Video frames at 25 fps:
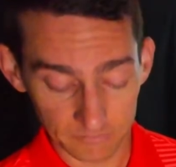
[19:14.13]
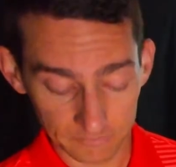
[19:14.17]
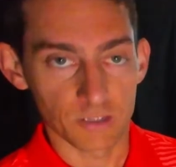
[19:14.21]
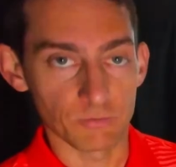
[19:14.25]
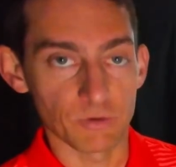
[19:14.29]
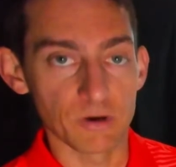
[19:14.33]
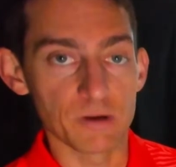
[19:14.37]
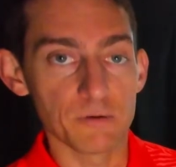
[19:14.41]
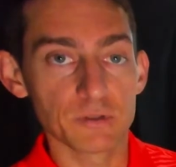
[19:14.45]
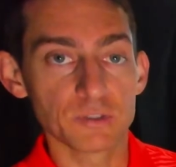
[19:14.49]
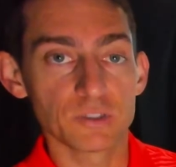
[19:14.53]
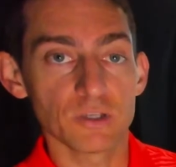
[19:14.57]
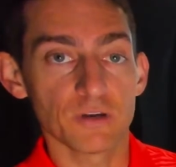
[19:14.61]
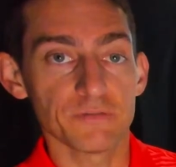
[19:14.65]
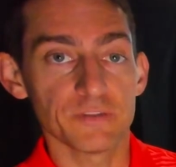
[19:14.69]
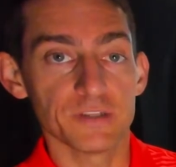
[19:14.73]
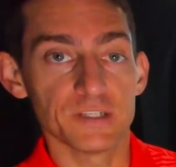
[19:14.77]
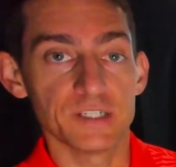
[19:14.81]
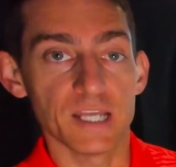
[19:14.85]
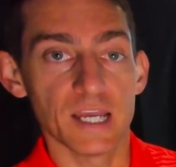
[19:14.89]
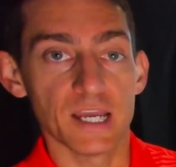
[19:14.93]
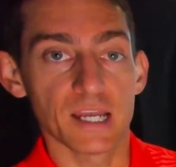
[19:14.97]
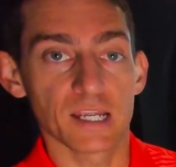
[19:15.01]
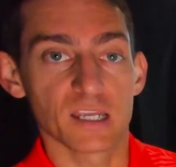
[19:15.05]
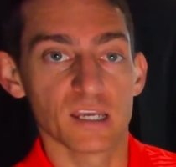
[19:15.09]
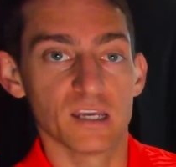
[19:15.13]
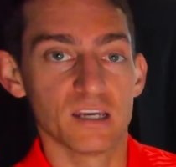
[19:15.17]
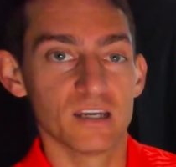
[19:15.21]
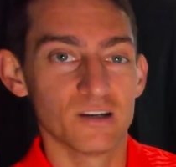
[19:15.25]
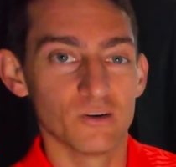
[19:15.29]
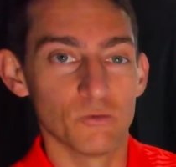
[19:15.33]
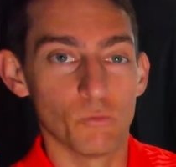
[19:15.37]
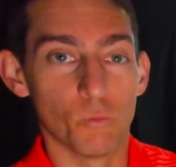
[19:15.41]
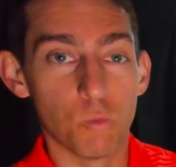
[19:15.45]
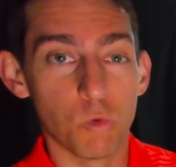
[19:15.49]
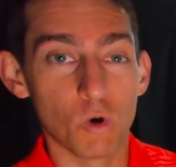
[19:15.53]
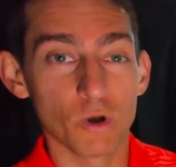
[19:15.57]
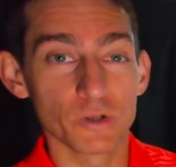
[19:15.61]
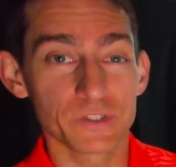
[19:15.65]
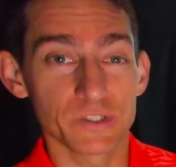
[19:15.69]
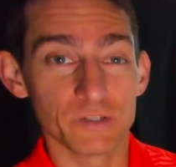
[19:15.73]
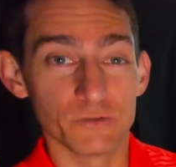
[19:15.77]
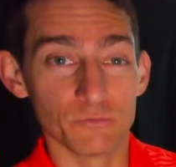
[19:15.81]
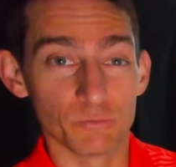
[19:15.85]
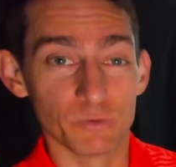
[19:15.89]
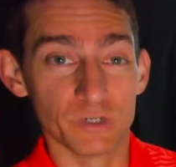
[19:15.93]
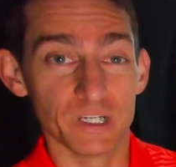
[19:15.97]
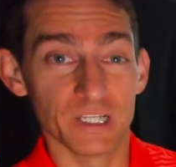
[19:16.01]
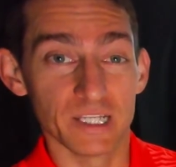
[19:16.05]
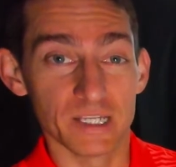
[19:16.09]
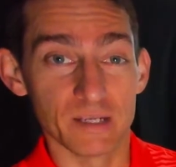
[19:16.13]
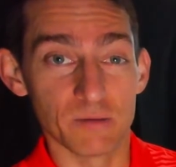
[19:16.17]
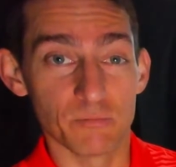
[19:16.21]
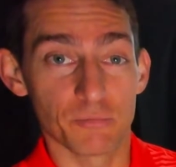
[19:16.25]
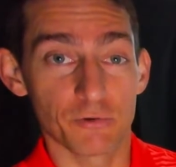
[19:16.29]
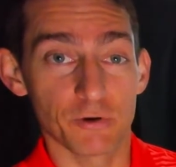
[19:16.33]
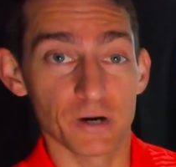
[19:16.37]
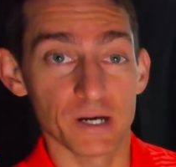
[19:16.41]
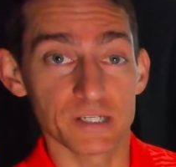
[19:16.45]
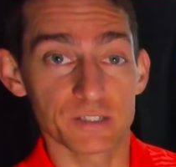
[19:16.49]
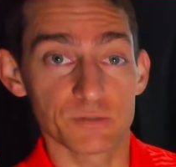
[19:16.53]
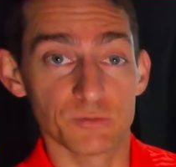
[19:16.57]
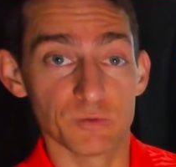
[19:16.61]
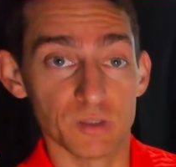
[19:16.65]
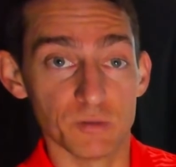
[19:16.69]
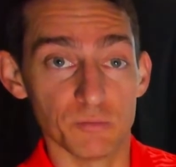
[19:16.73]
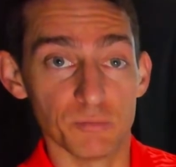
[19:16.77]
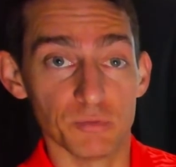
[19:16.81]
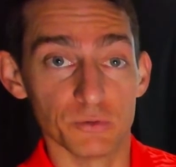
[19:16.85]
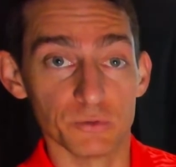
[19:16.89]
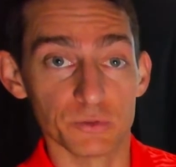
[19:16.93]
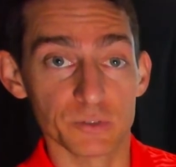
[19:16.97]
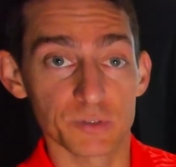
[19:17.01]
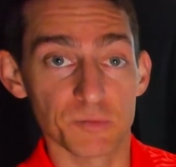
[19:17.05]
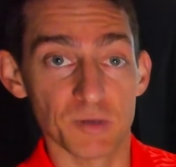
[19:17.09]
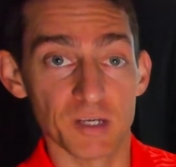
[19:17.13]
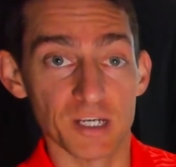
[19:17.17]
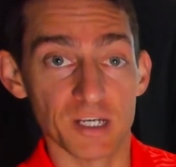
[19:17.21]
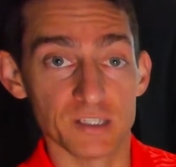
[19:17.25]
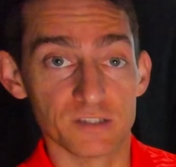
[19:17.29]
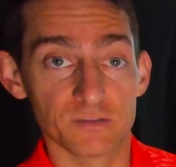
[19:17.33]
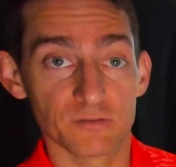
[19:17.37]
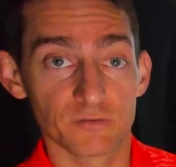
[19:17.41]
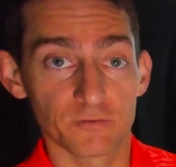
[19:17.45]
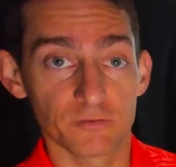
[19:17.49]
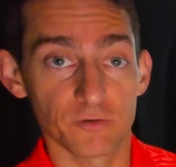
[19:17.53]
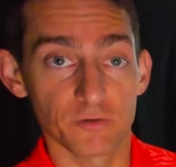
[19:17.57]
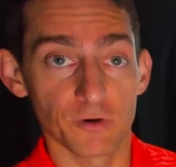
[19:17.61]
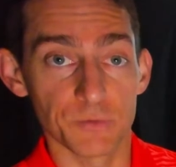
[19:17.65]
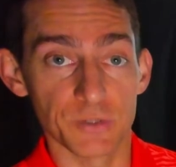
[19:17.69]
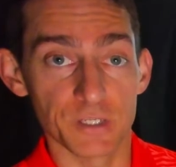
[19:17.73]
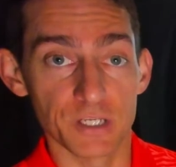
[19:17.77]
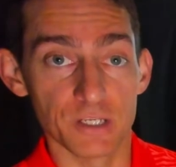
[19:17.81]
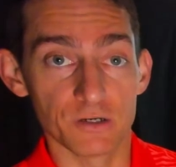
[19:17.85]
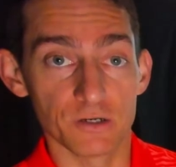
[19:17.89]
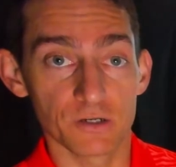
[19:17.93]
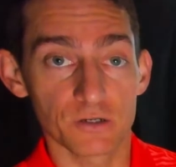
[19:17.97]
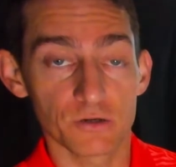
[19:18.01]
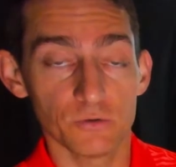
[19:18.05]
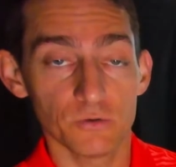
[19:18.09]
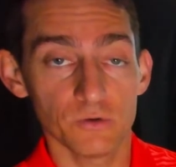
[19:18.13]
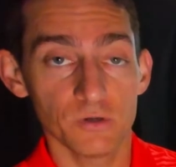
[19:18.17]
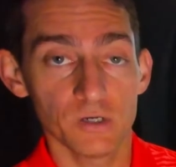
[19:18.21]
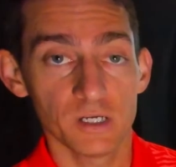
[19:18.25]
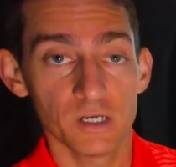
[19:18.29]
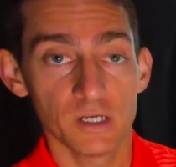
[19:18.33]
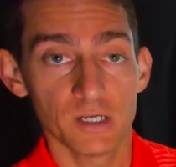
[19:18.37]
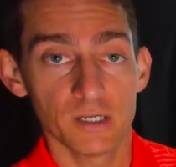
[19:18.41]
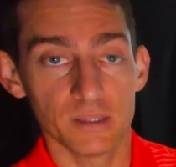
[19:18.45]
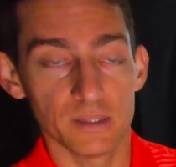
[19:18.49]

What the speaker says: 3 woods off the deck, wasn't really impressed with the ball speeds from the Uneekor.